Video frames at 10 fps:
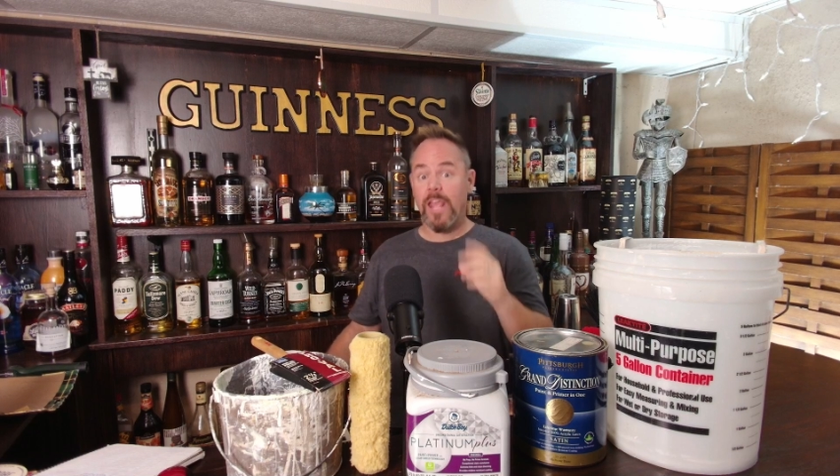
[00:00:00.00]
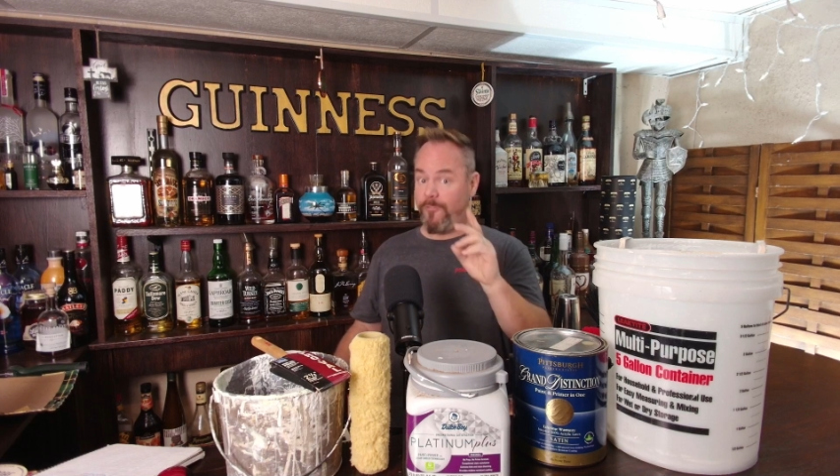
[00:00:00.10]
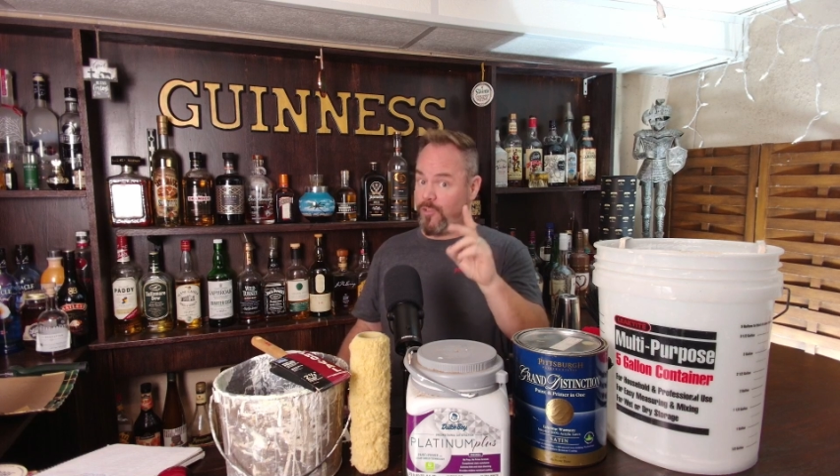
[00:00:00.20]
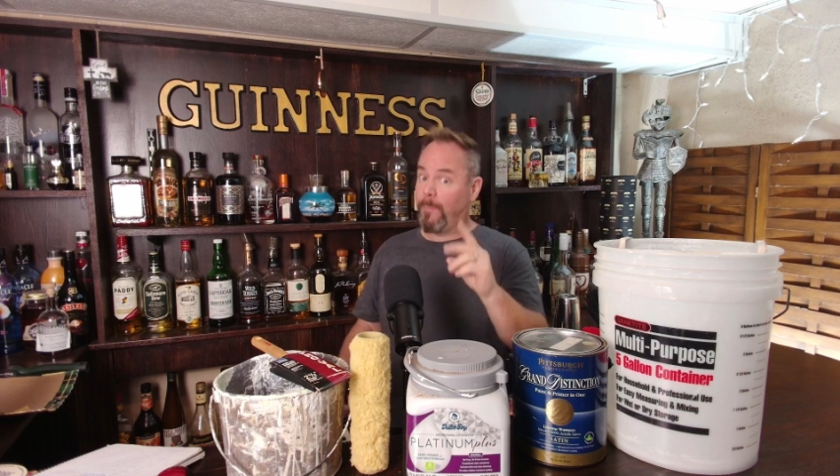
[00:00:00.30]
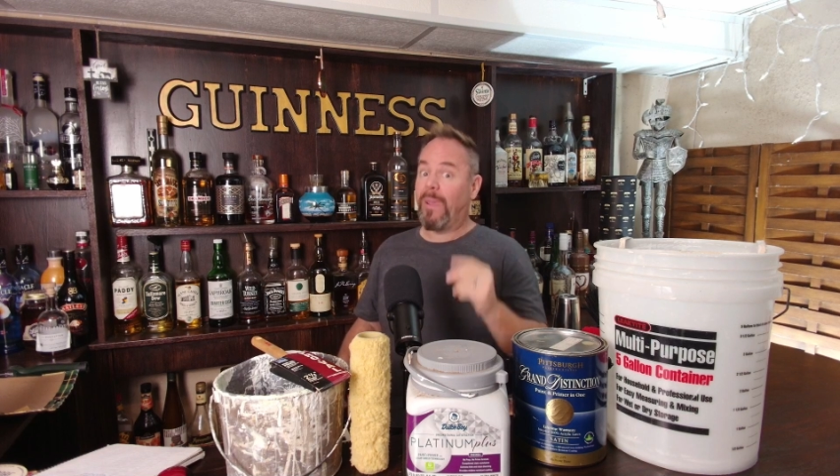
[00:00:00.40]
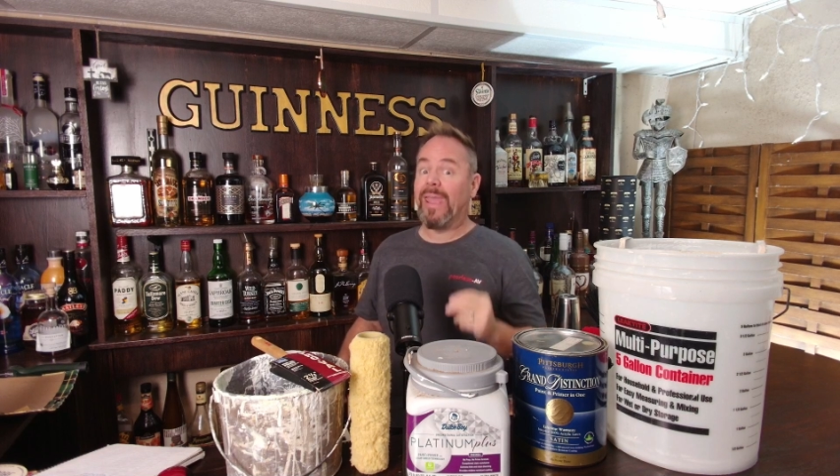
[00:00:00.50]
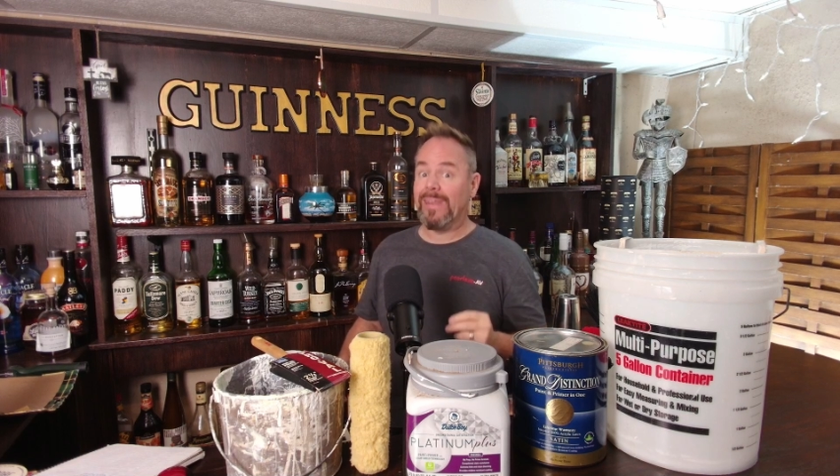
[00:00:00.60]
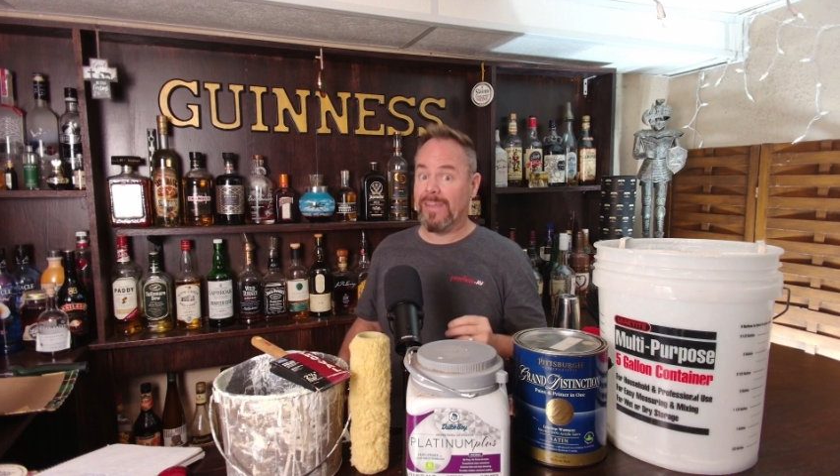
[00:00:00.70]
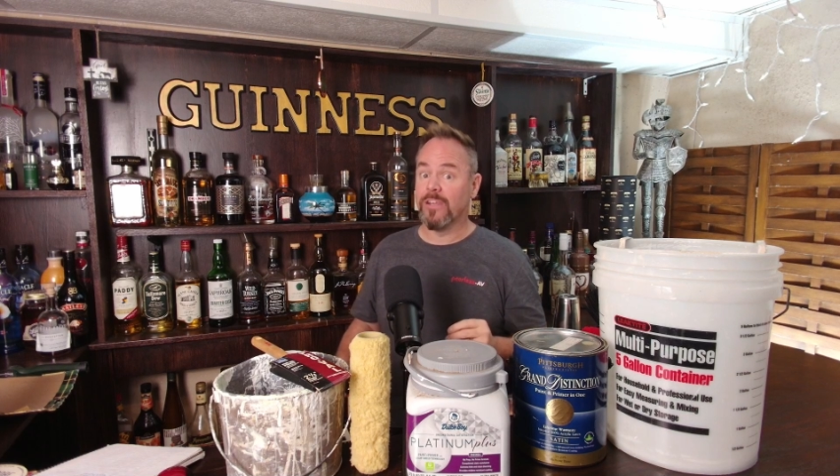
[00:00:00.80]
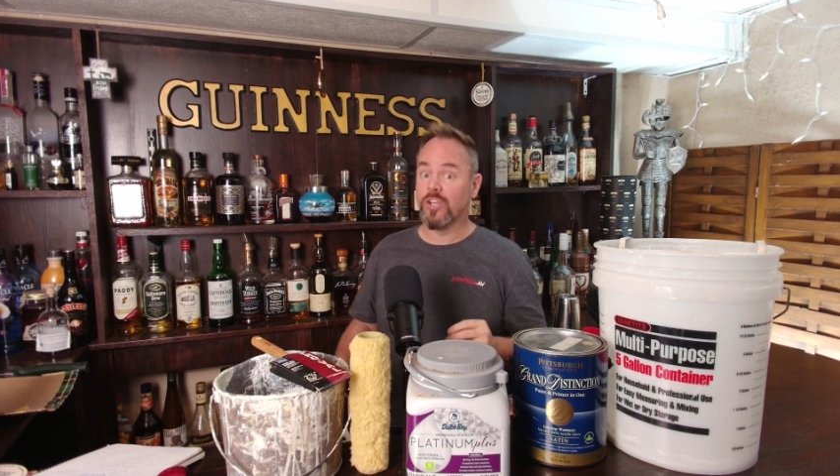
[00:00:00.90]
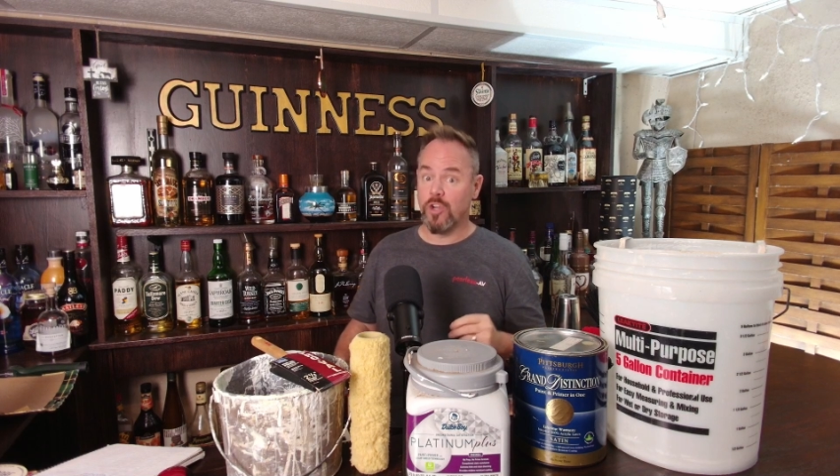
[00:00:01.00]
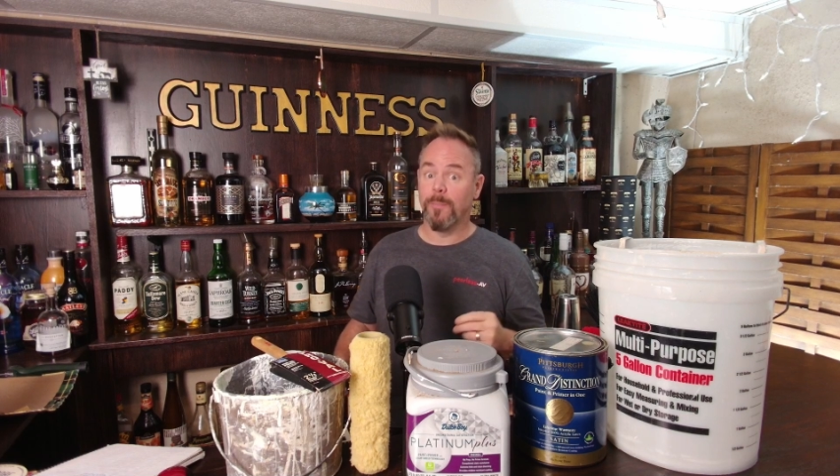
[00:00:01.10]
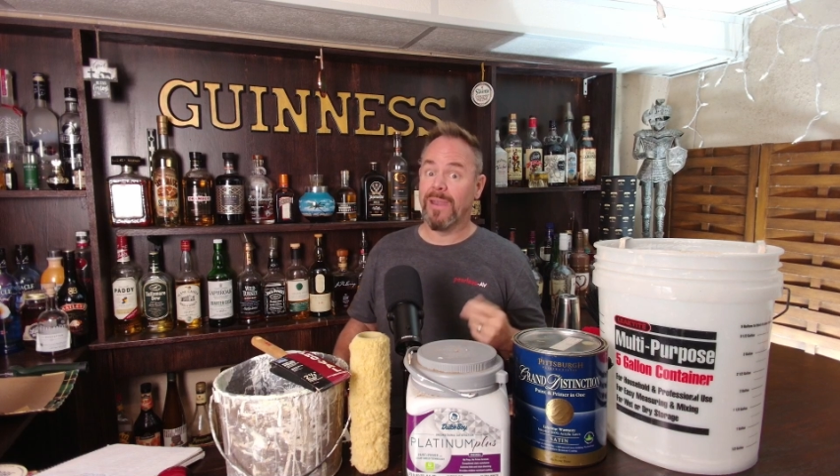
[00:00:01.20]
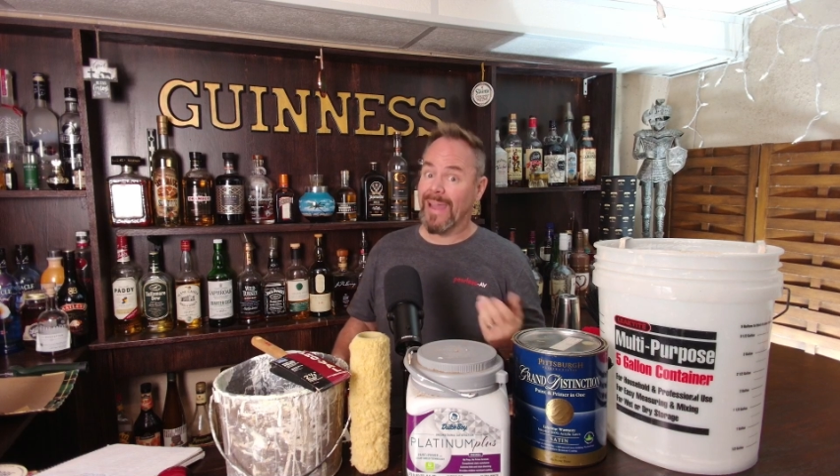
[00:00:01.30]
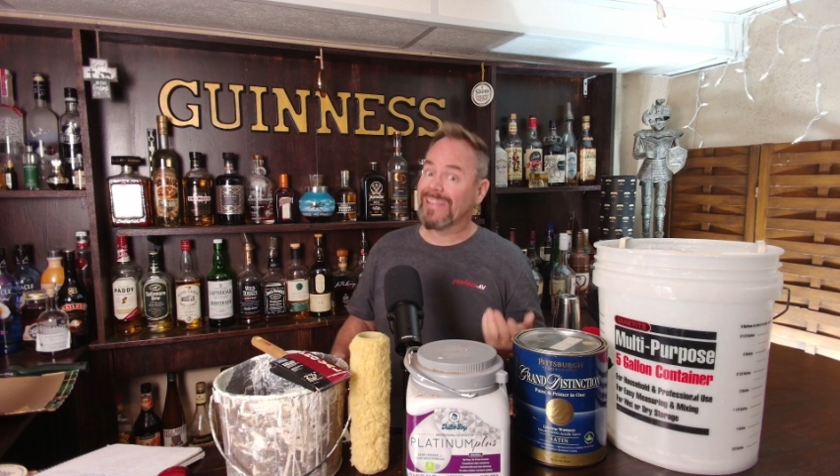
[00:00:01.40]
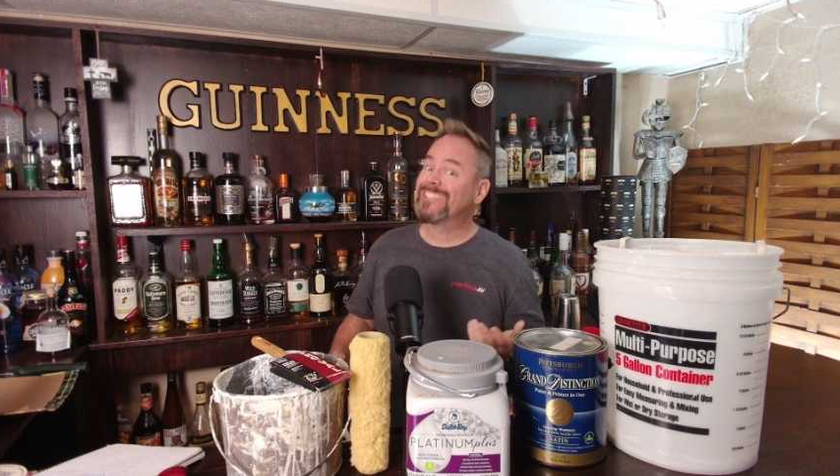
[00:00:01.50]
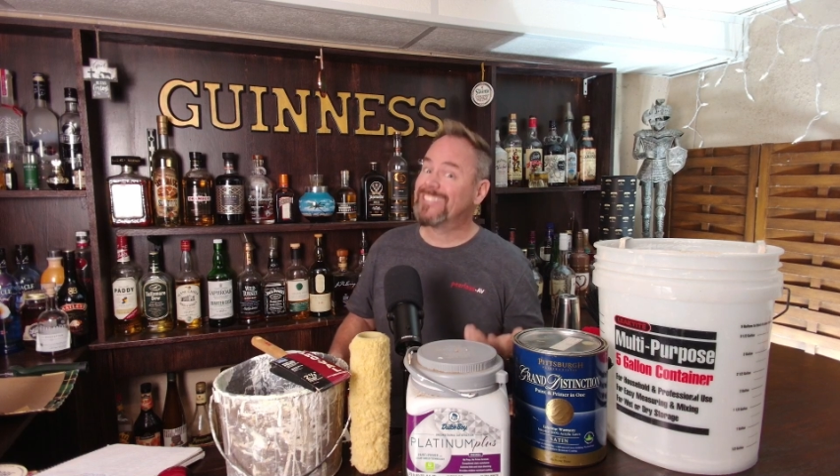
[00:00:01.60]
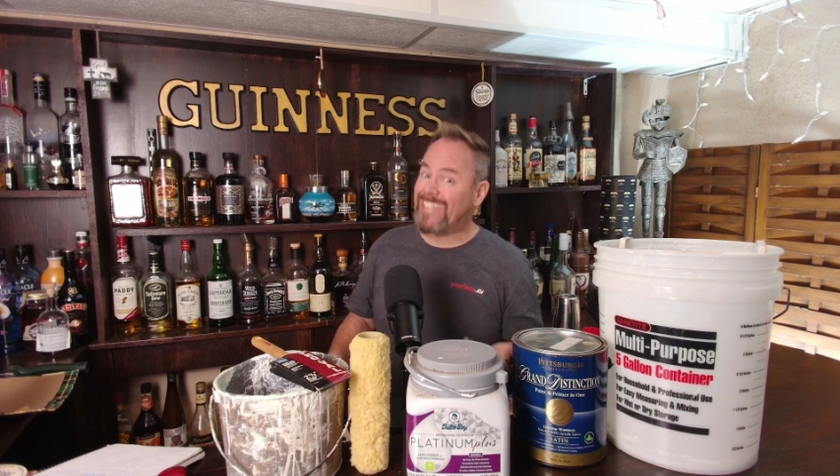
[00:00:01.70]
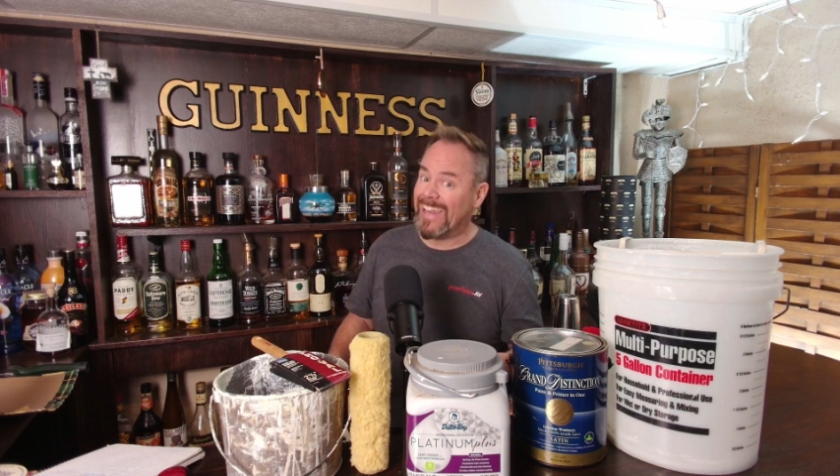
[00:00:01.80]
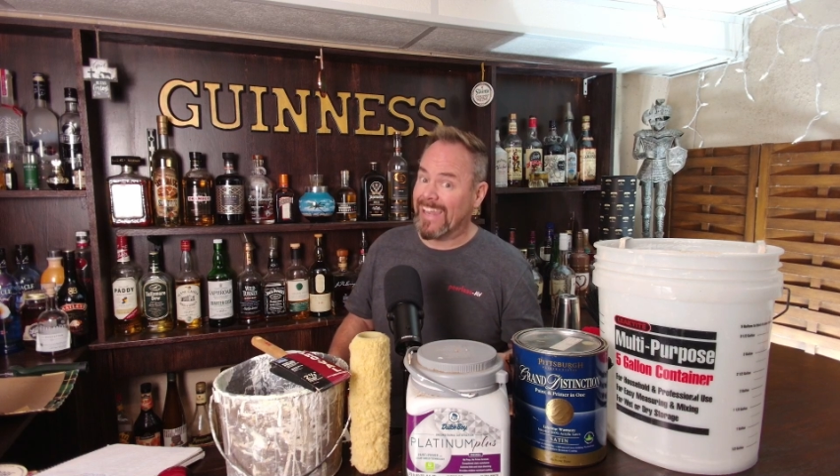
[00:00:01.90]
if you're painting the trim and not
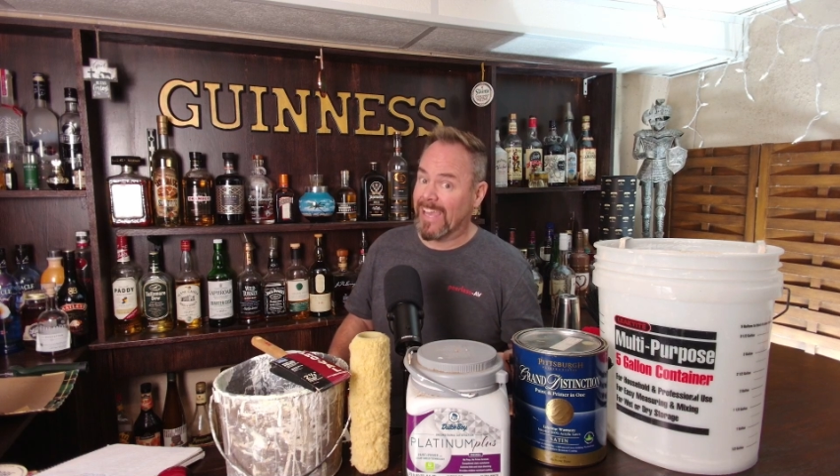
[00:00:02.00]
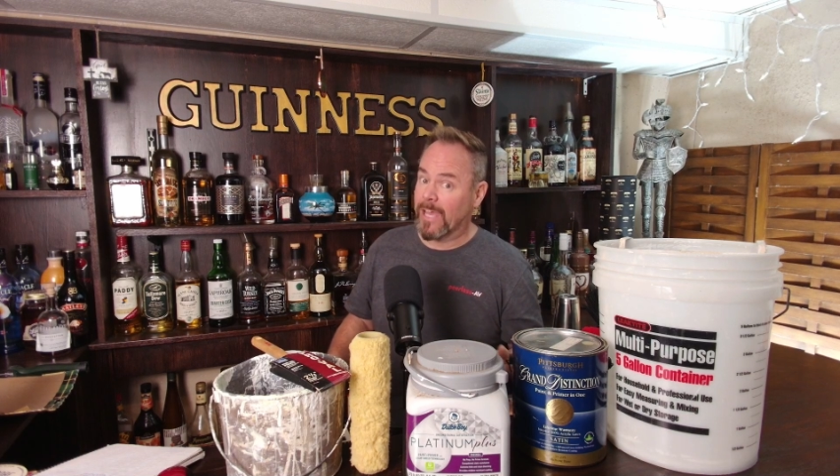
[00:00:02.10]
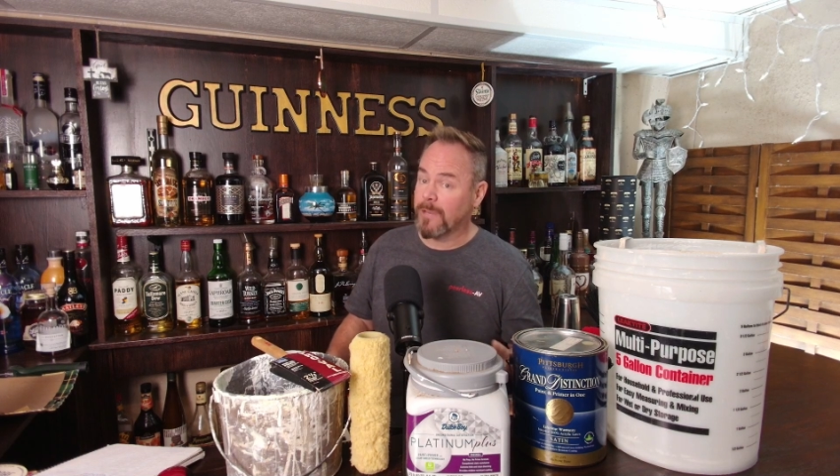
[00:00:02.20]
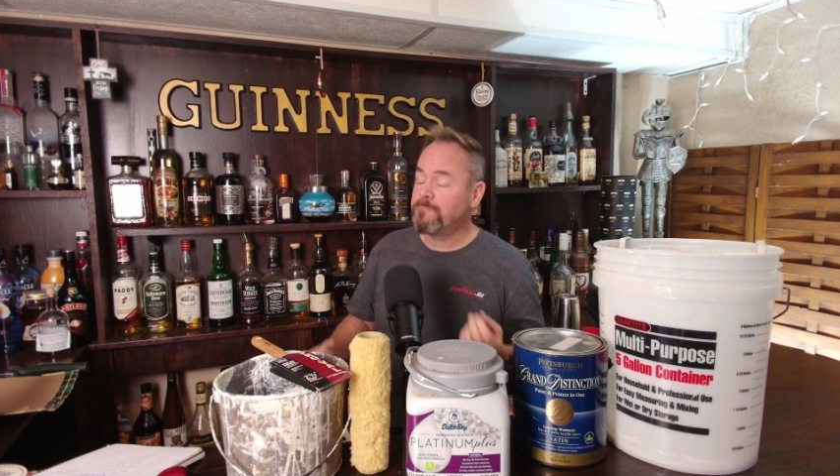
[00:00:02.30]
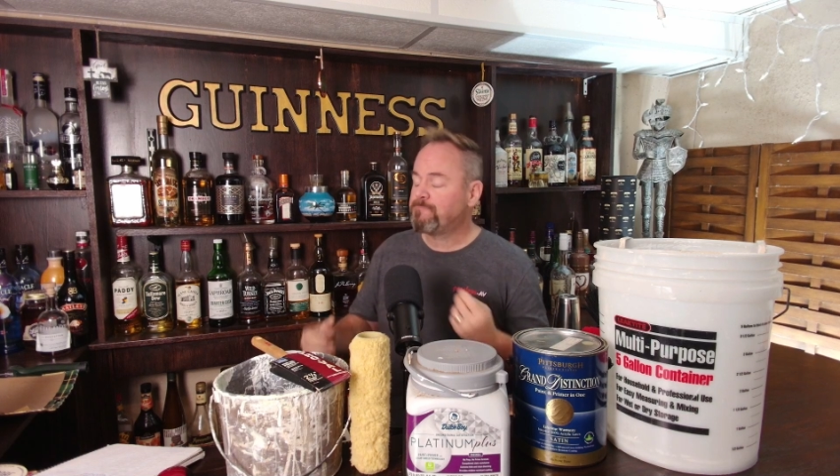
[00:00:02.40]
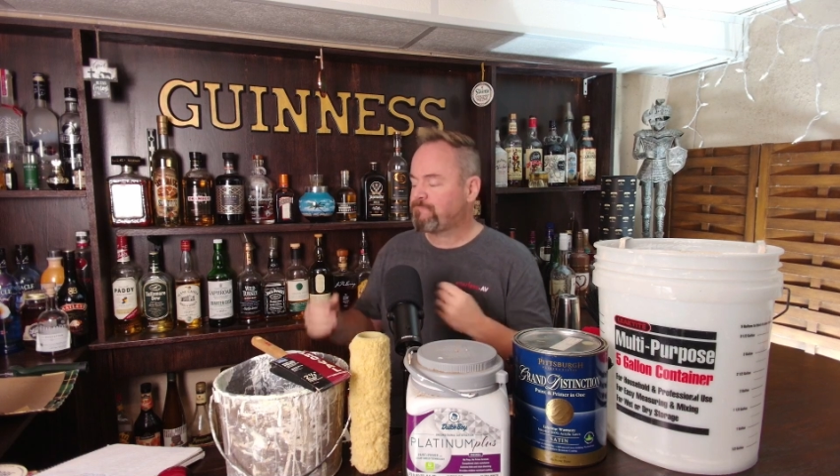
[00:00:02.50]
staining it,